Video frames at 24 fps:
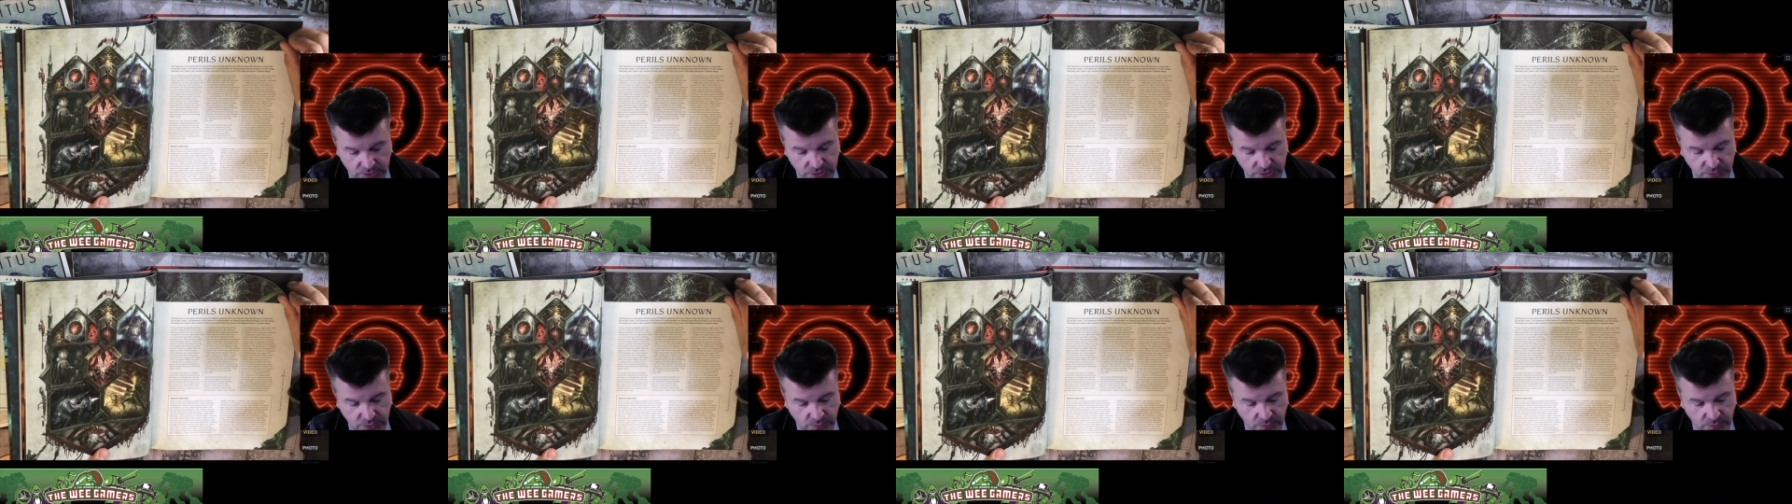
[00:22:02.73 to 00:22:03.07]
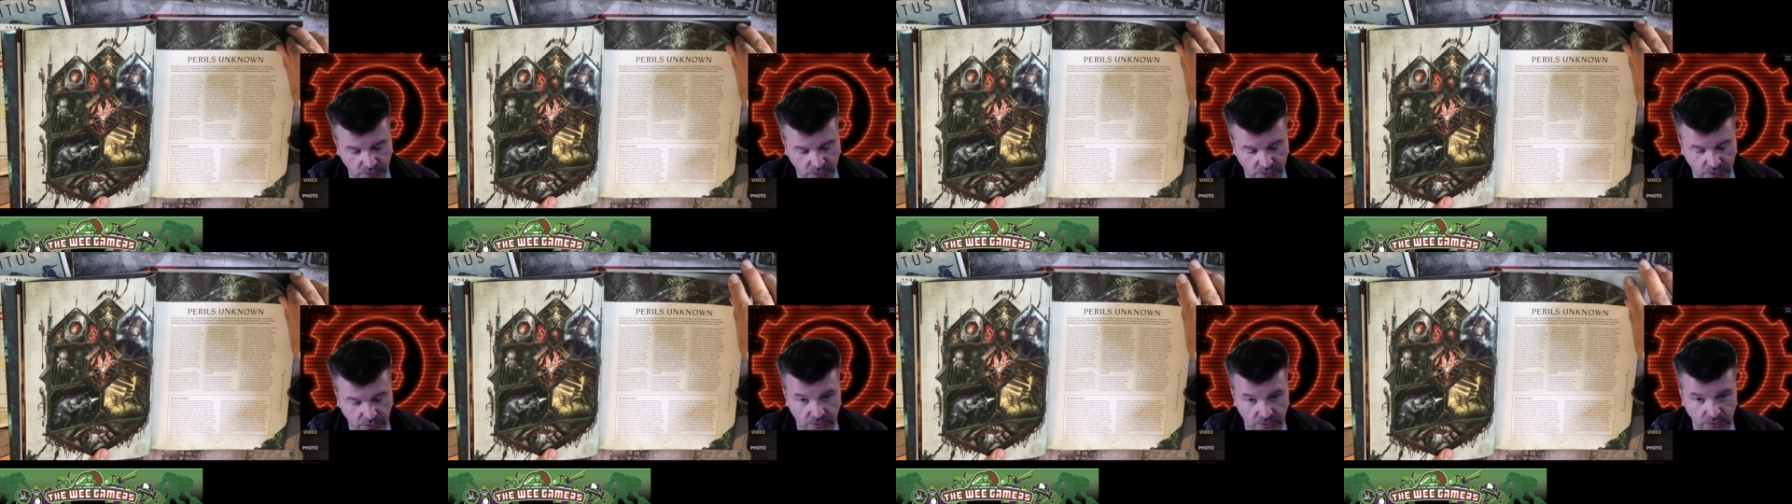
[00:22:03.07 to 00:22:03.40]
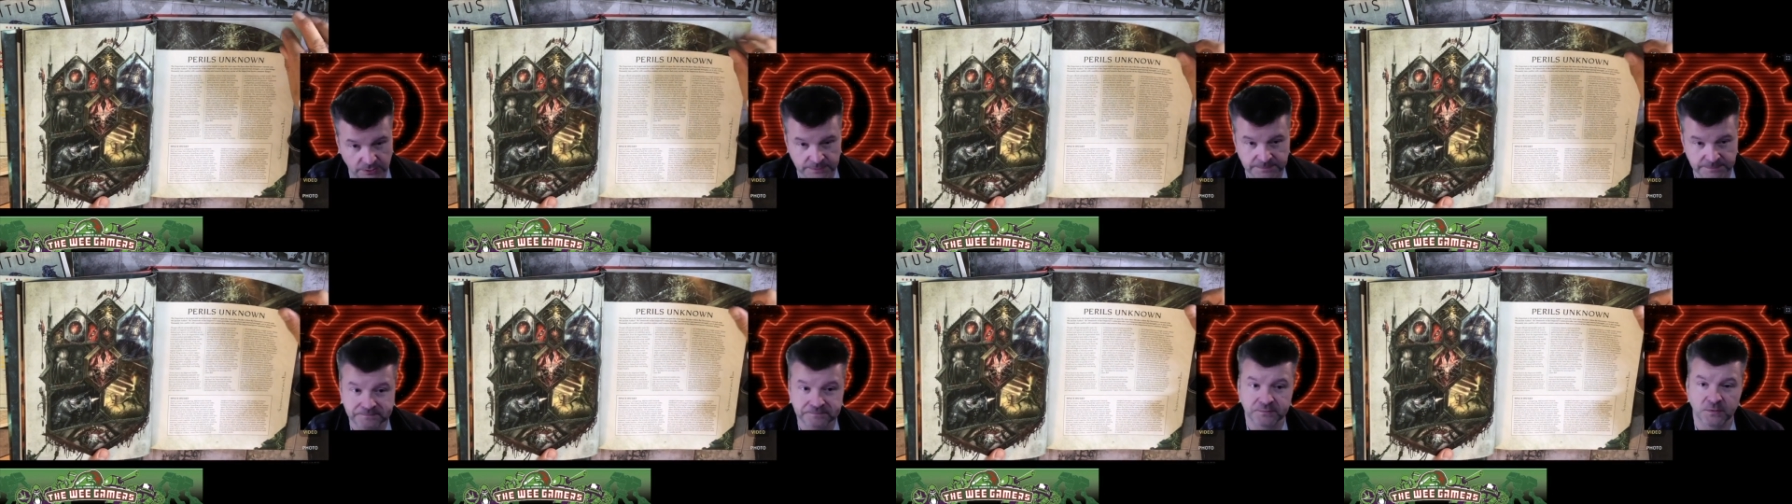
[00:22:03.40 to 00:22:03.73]
going on.
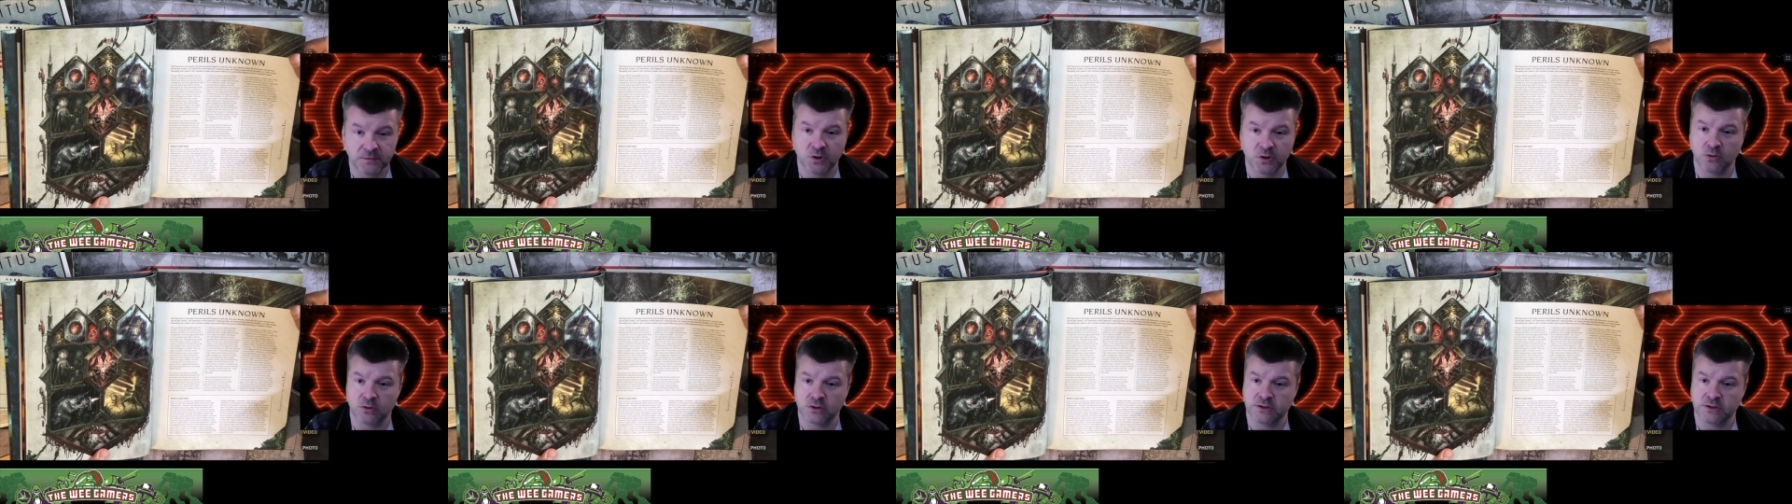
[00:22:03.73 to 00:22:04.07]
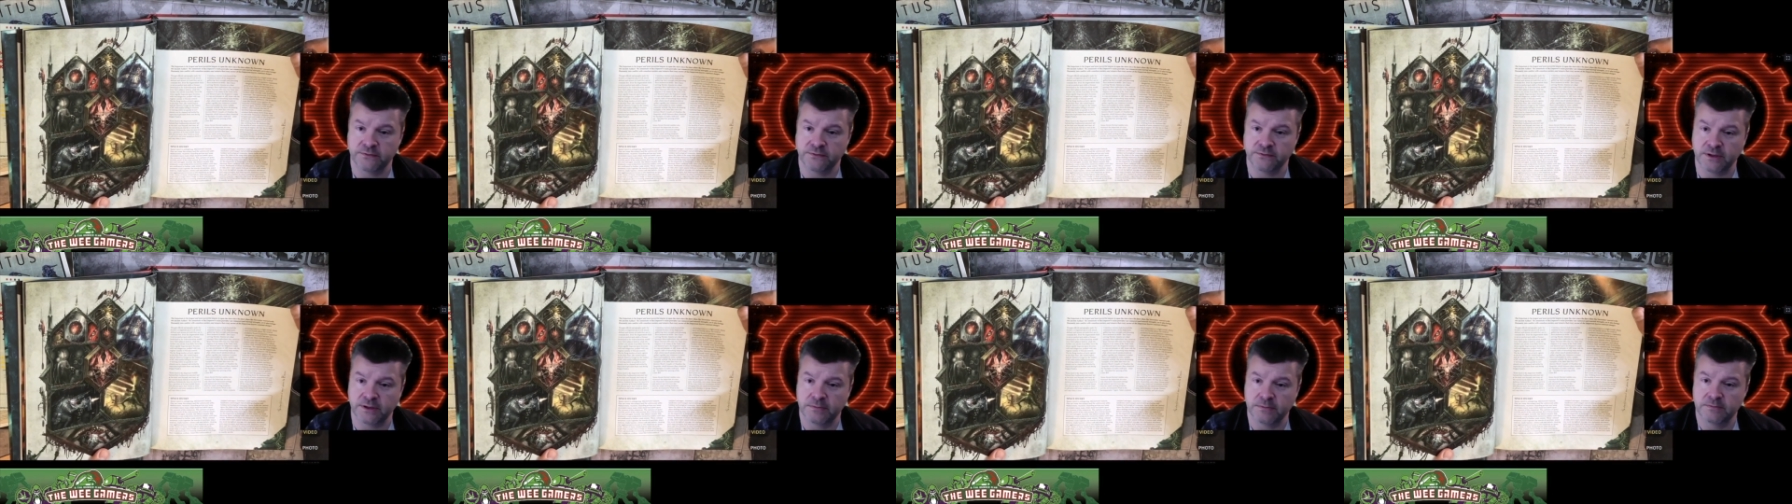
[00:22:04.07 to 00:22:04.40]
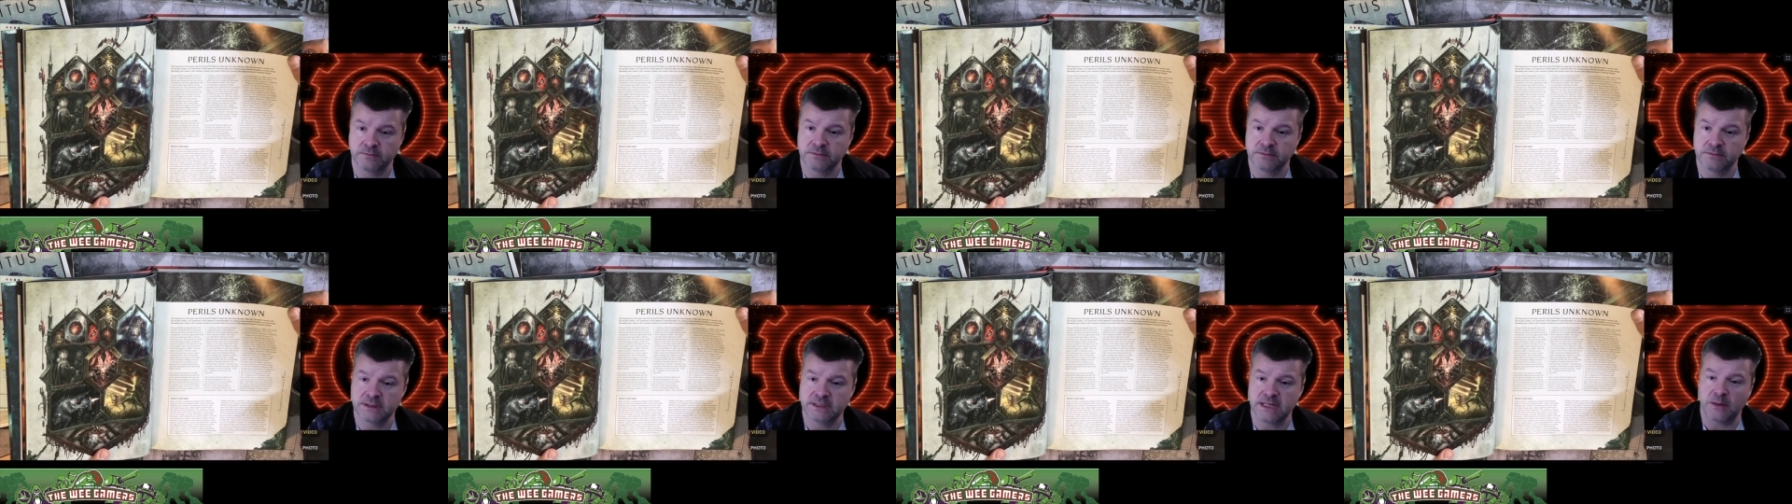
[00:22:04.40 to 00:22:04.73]
Of course, if you
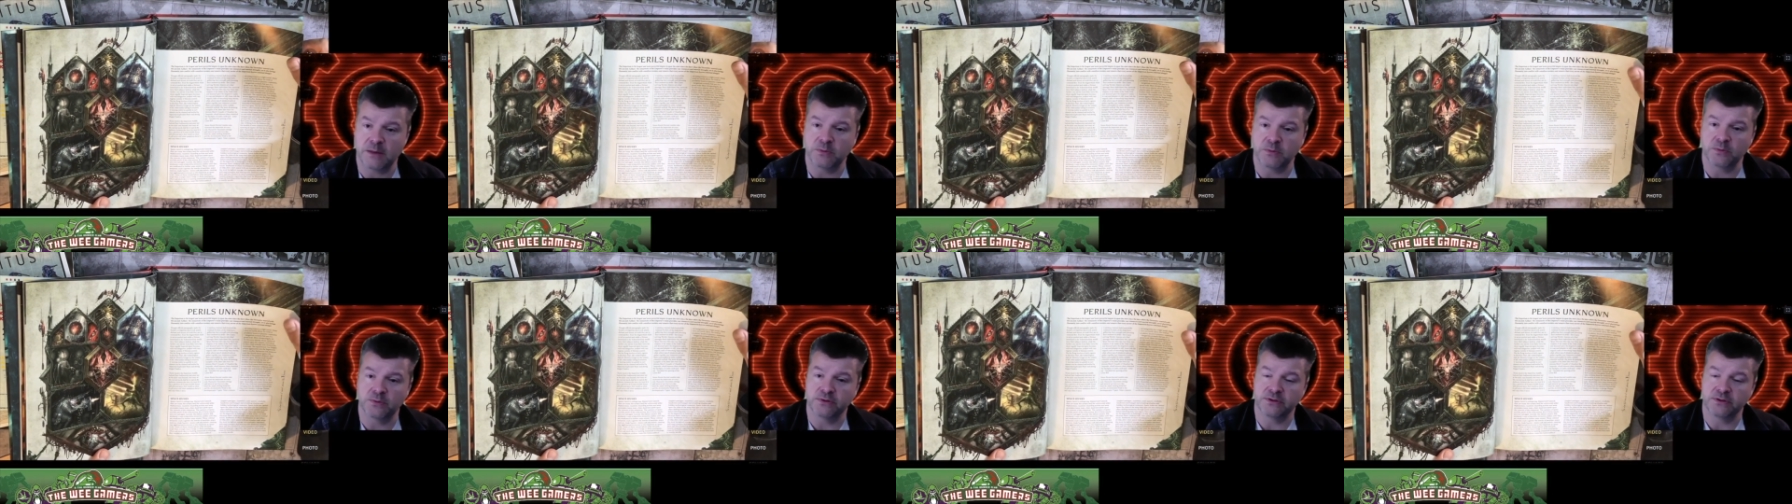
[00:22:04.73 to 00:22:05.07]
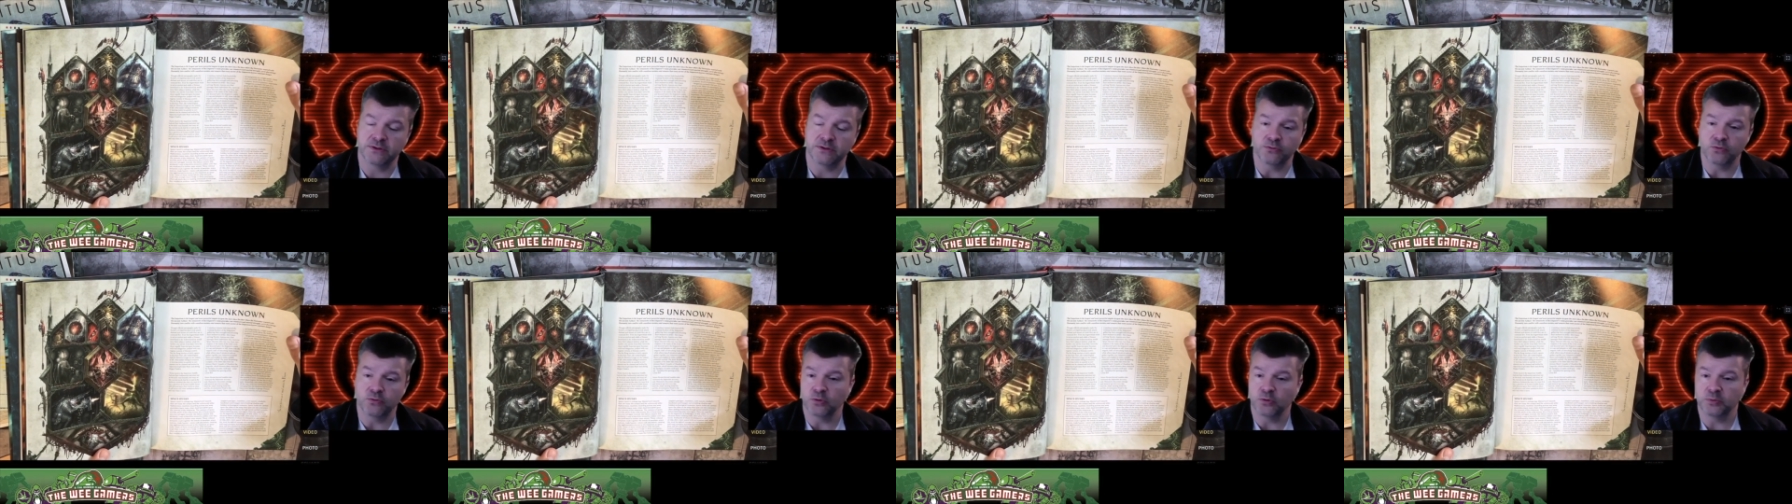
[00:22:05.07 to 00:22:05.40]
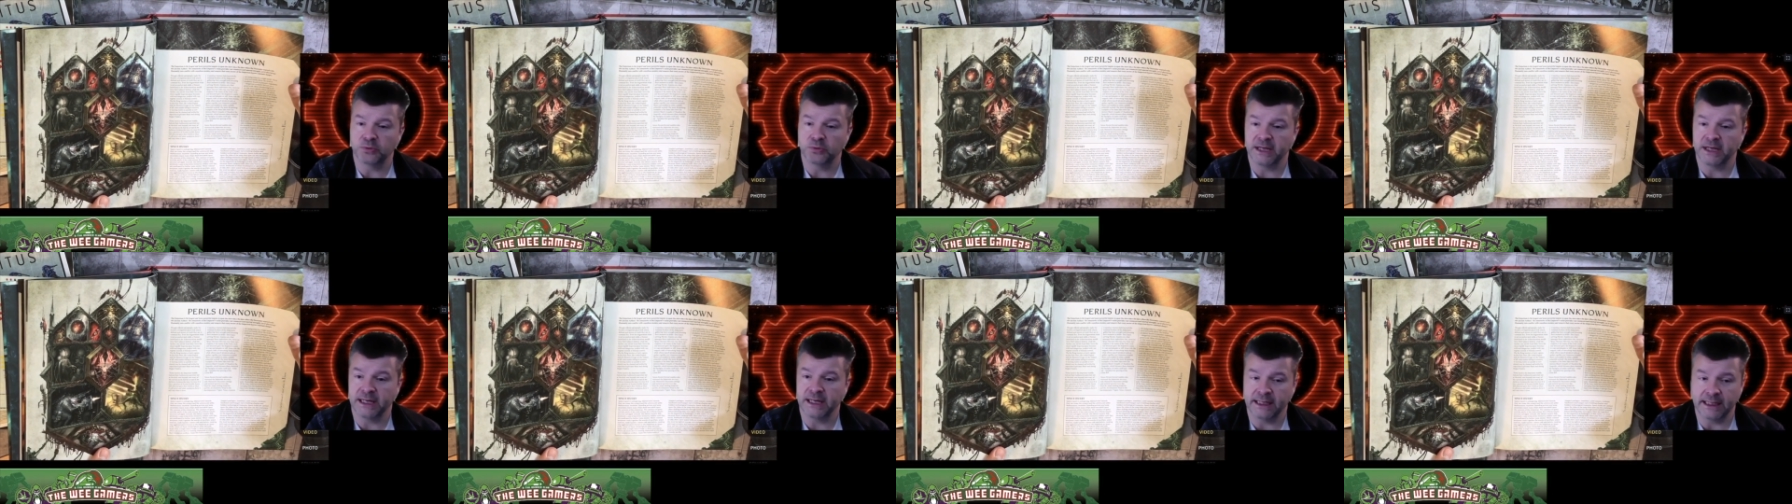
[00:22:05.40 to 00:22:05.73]
dabble with the
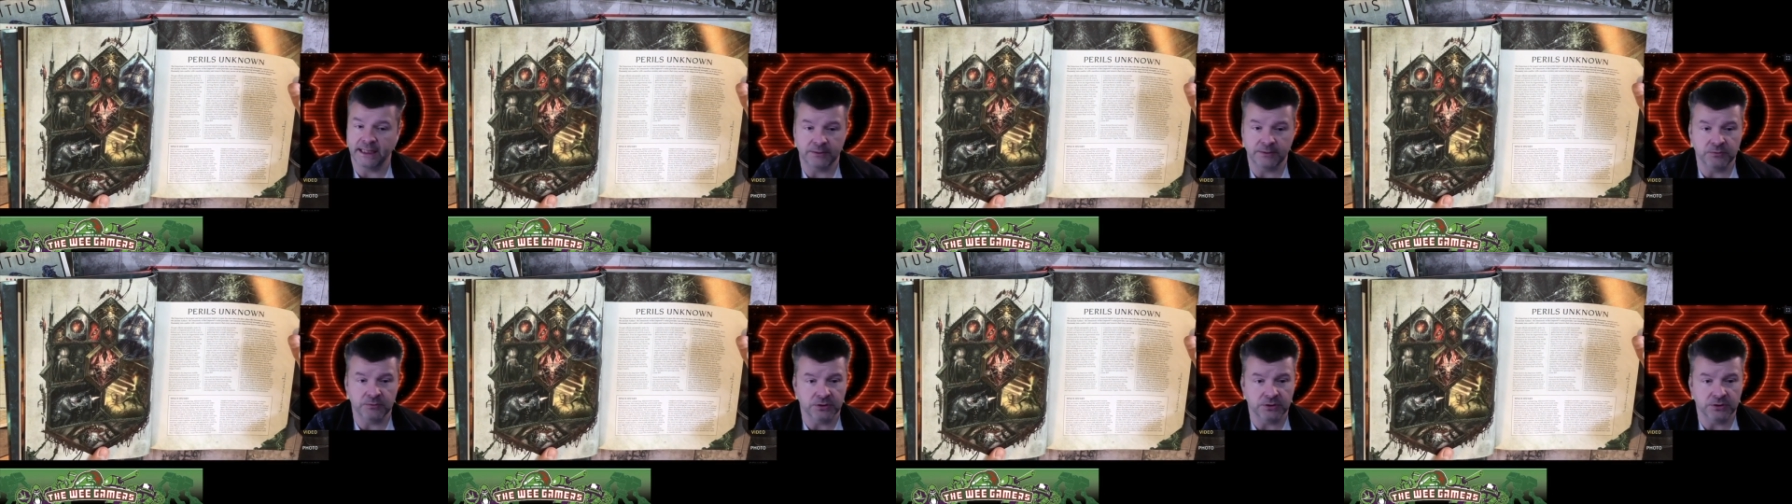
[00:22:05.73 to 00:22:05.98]
role-playing game,